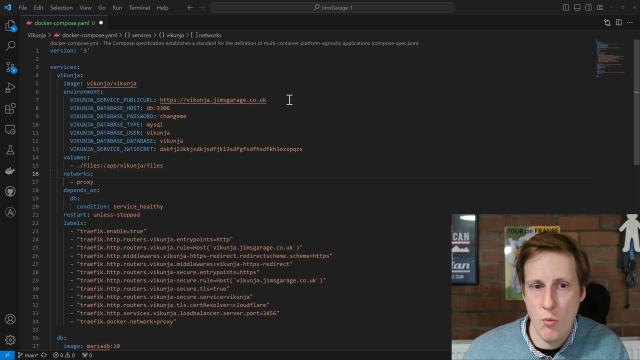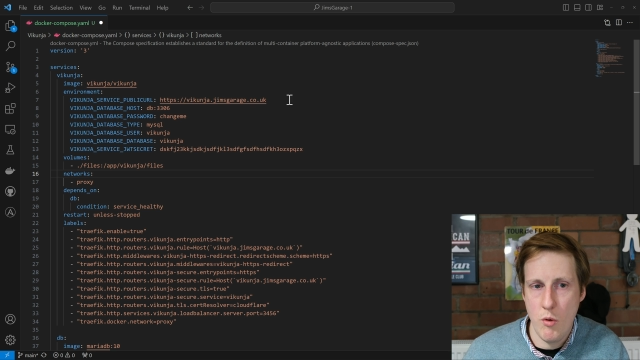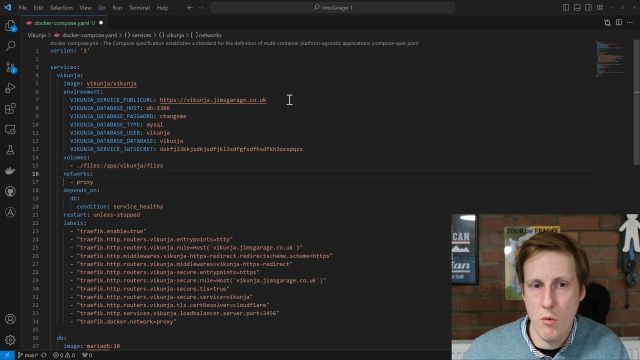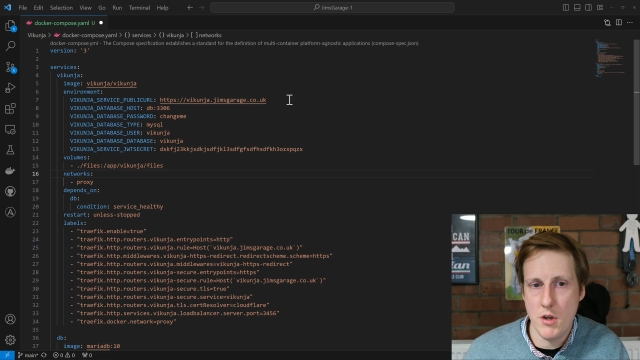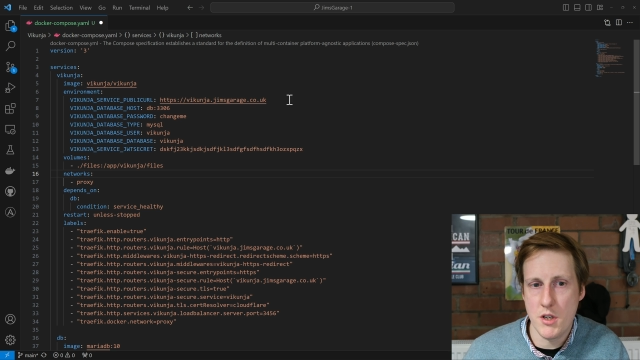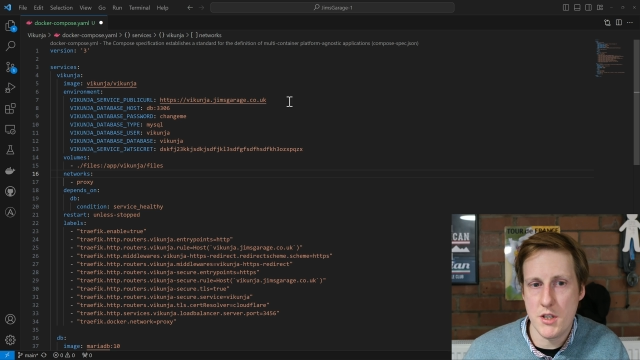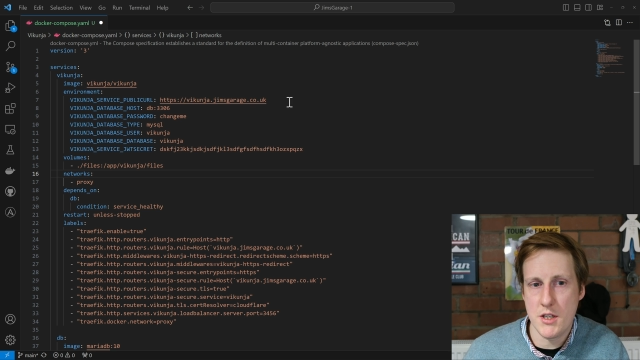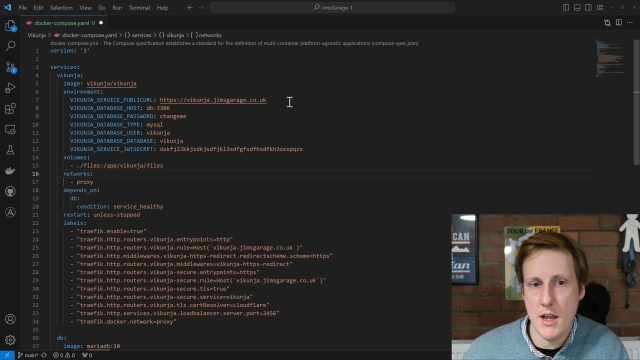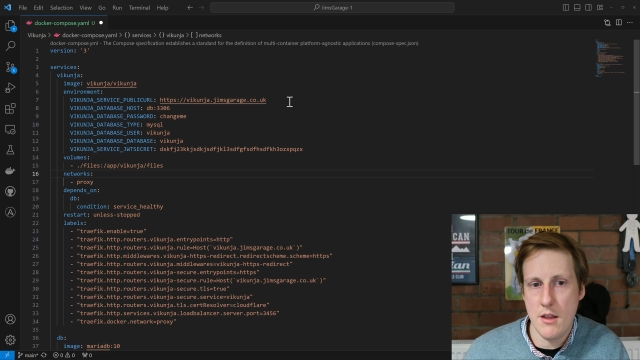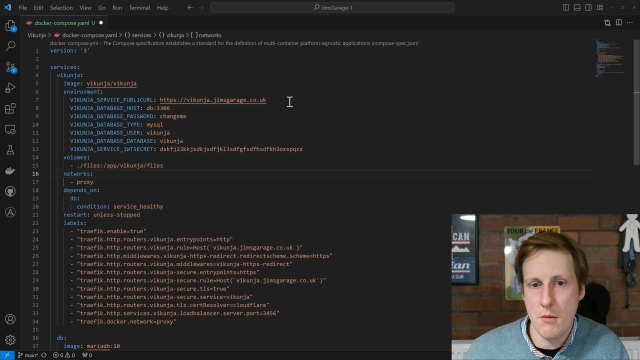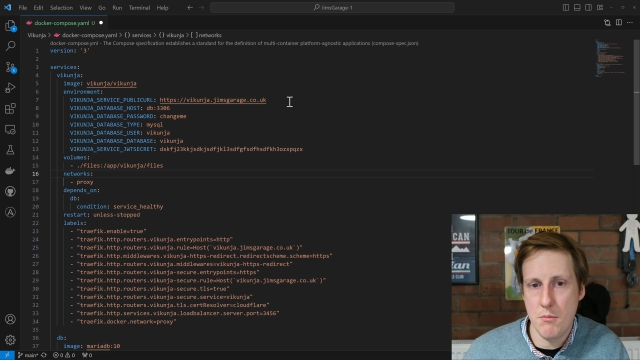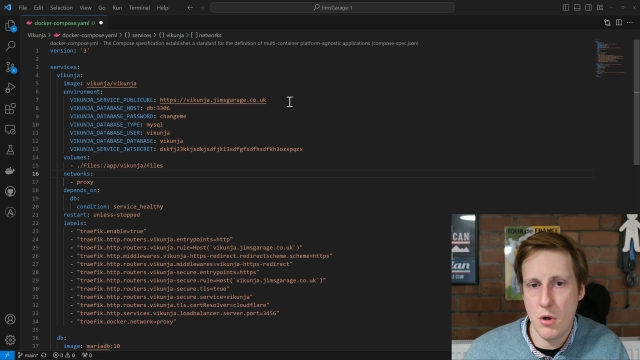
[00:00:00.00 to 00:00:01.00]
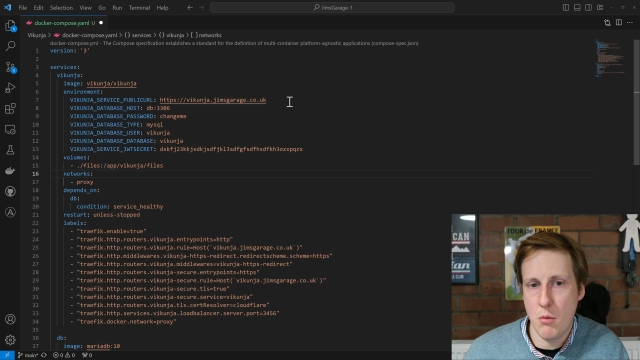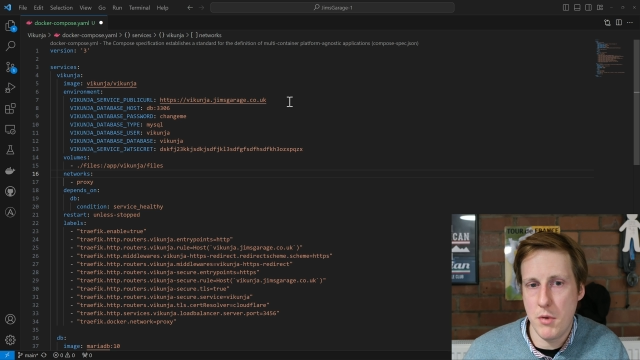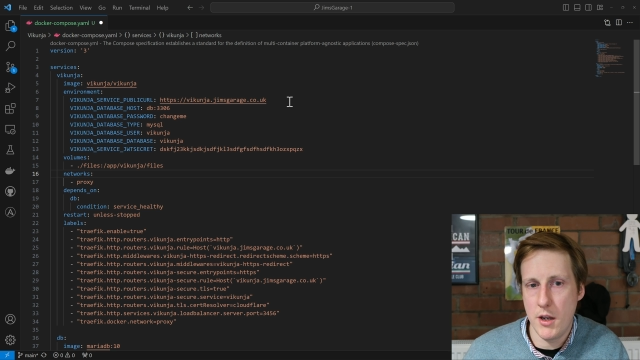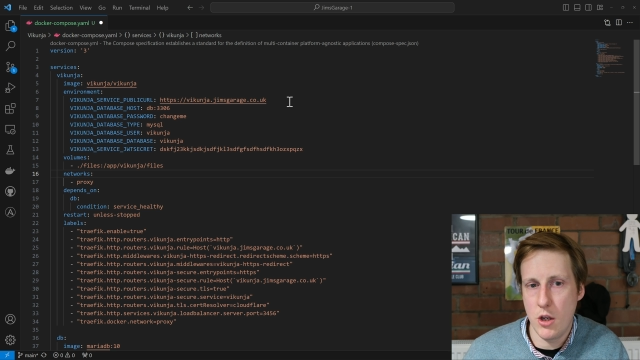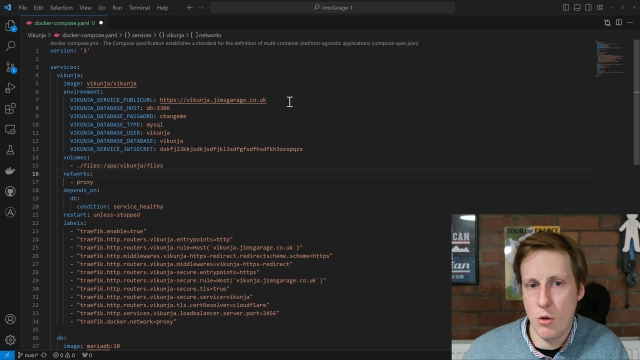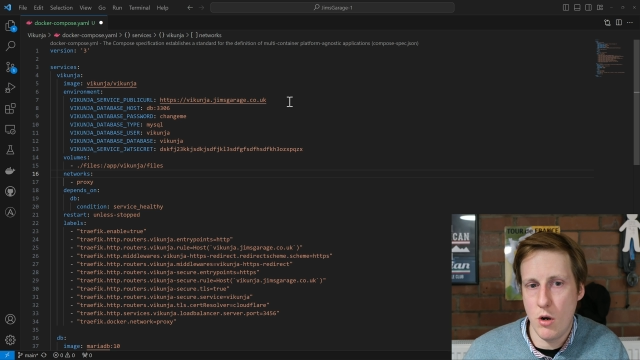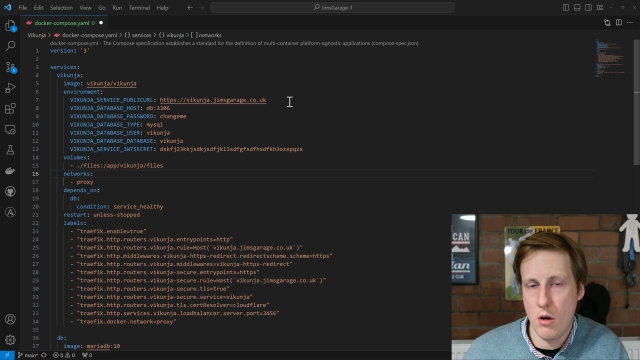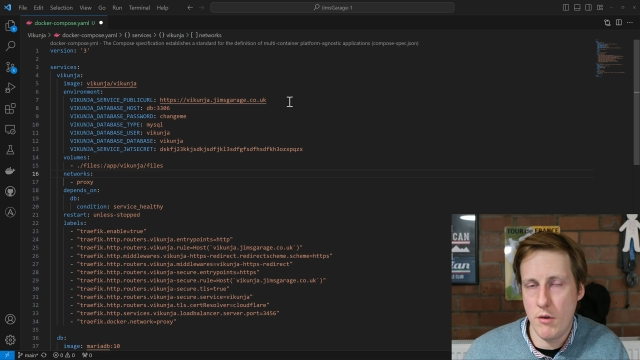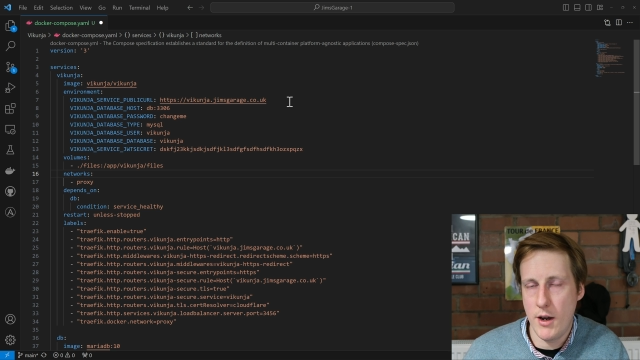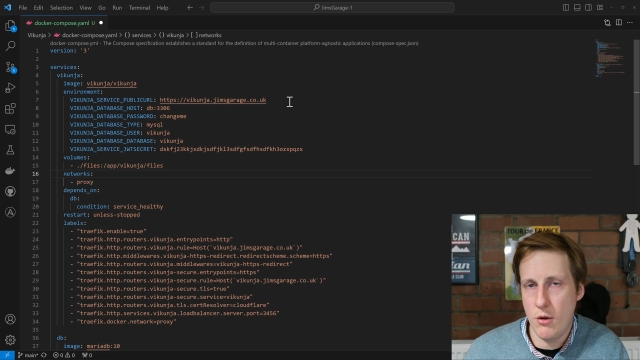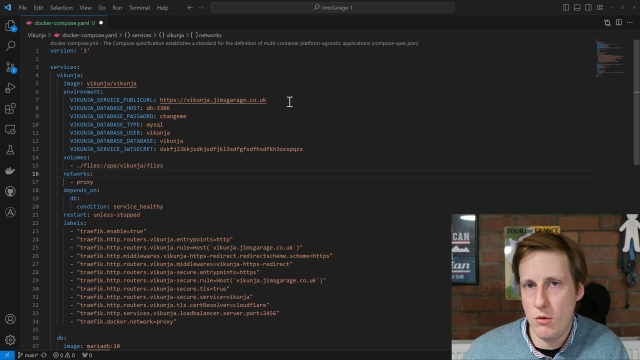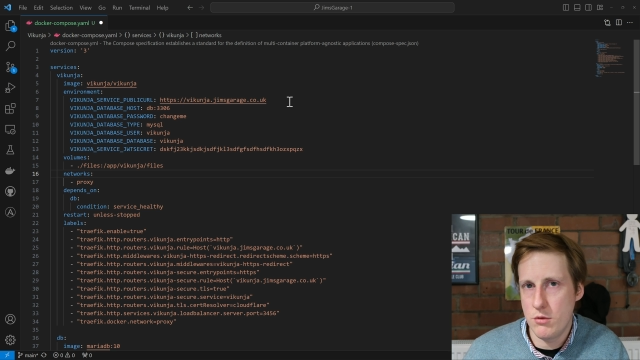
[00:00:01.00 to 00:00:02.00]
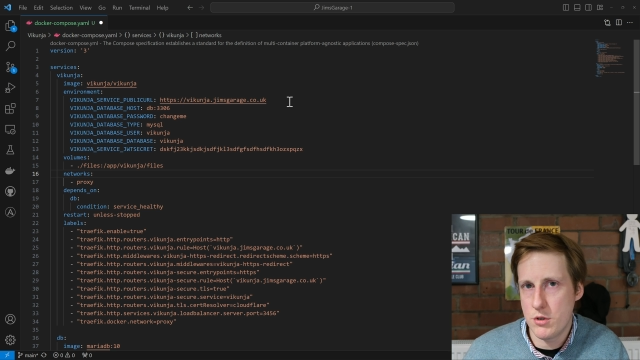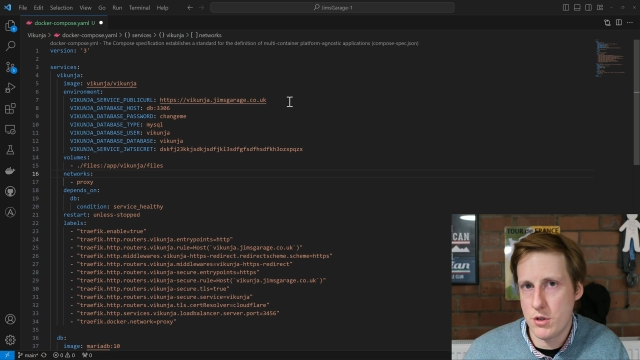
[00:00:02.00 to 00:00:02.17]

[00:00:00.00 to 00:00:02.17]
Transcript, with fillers: We want to set the public U R L